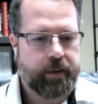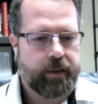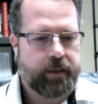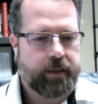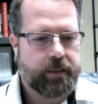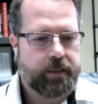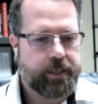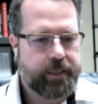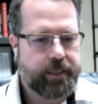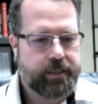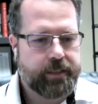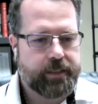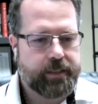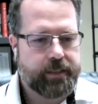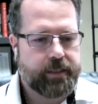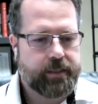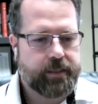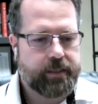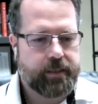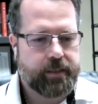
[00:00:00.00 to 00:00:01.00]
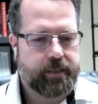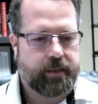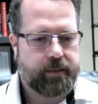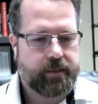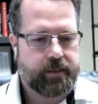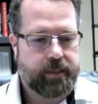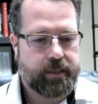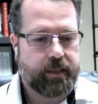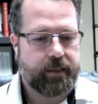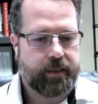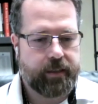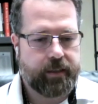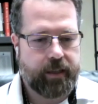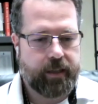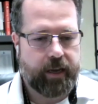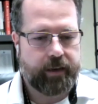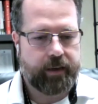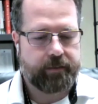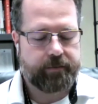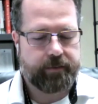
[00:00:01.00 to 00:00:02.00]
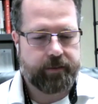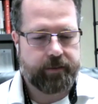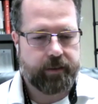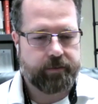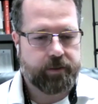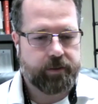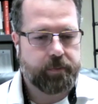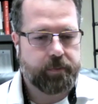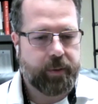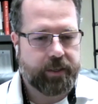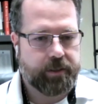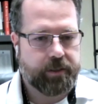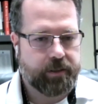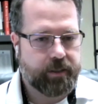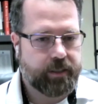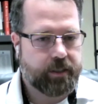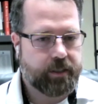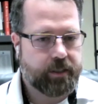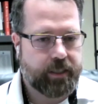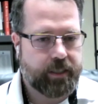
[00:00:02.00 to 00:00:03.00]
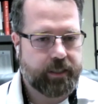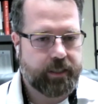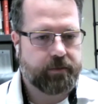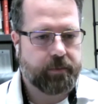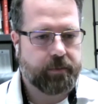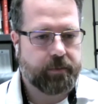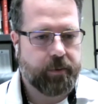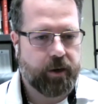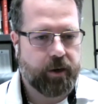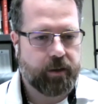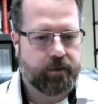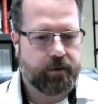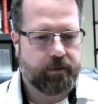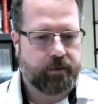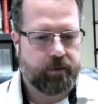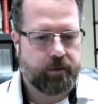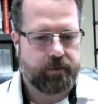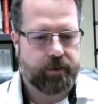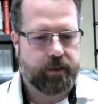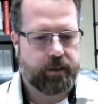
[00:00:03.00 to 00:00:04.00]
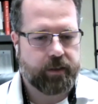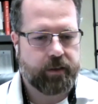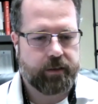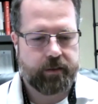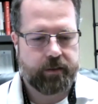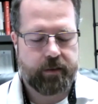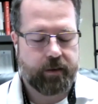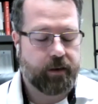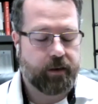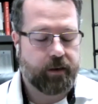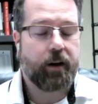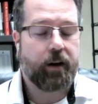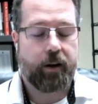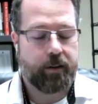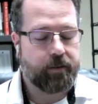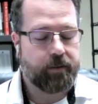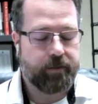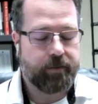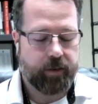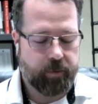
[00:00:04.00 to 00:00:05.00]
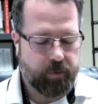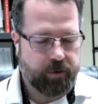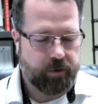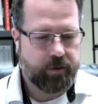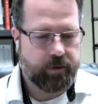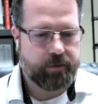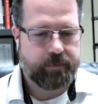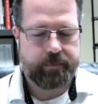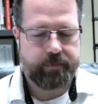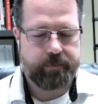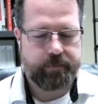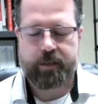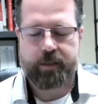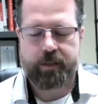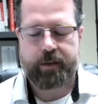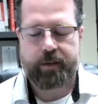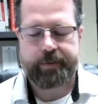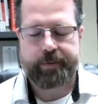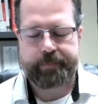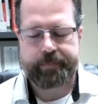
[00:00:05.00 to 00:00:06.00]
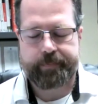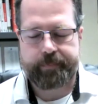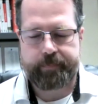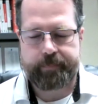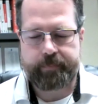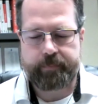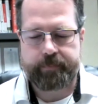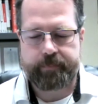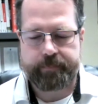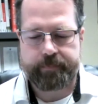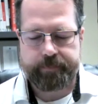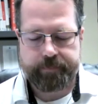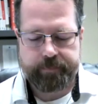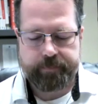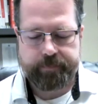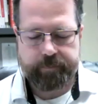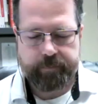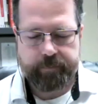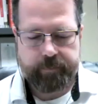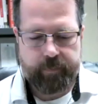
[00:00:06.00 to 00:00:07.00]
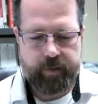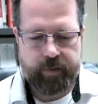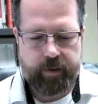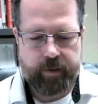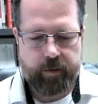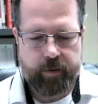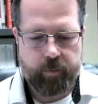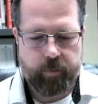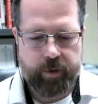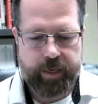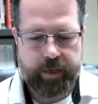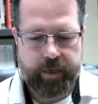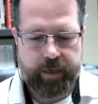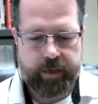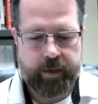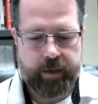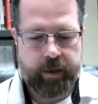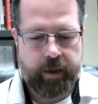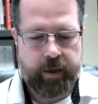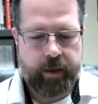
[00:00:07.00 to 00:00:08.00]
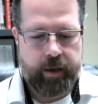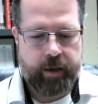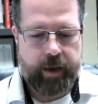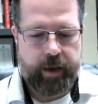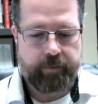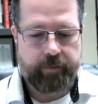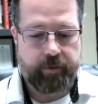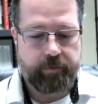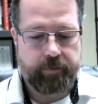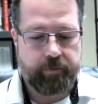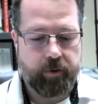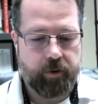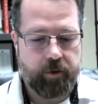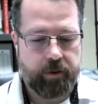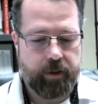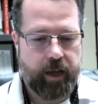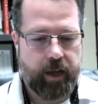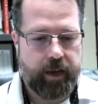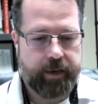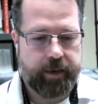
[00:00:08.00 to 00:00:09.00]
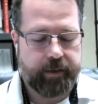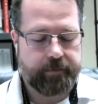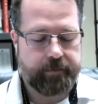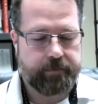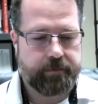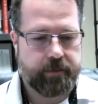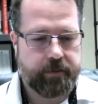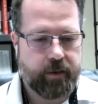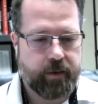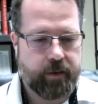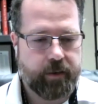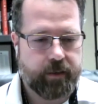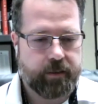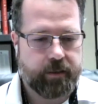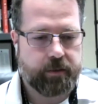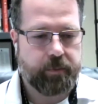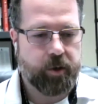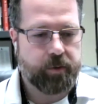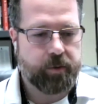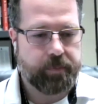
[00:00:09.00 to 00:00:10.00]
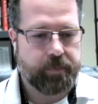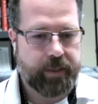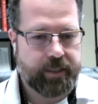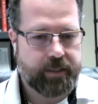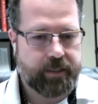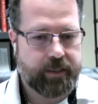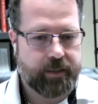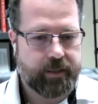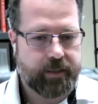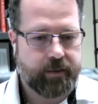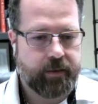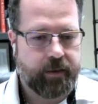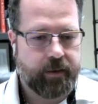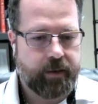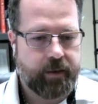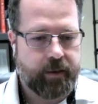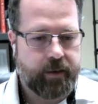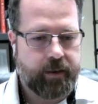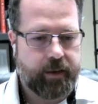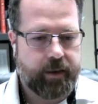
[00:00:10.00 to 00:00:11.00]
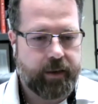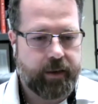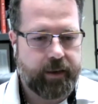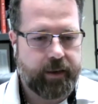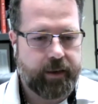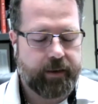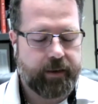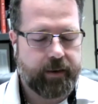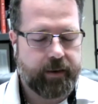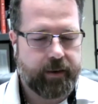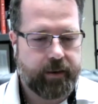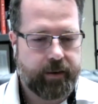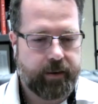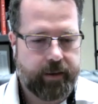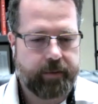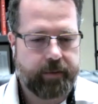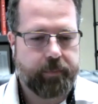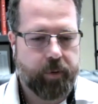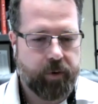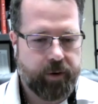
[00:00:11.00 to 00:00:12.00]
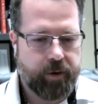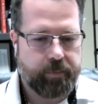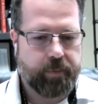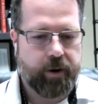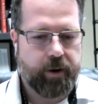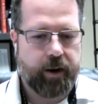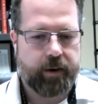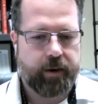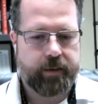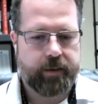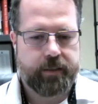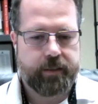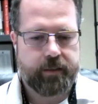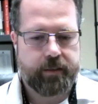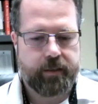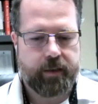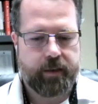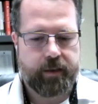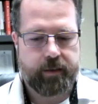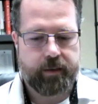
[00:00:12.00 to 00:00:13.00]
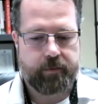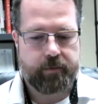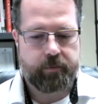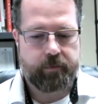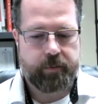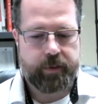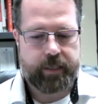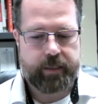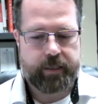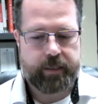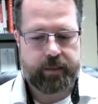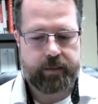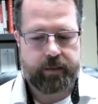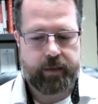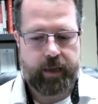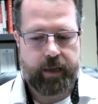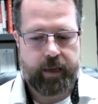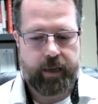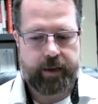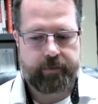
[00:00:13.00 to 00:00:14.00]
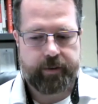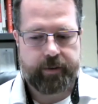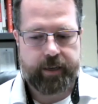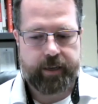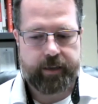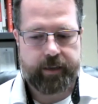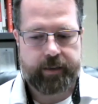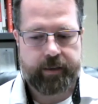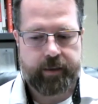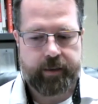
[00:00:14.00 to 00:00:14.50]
cheeses, selling a lot of specialty cheese from all over the world. Sorry. We have a full line of smoked meats and imported products. We have a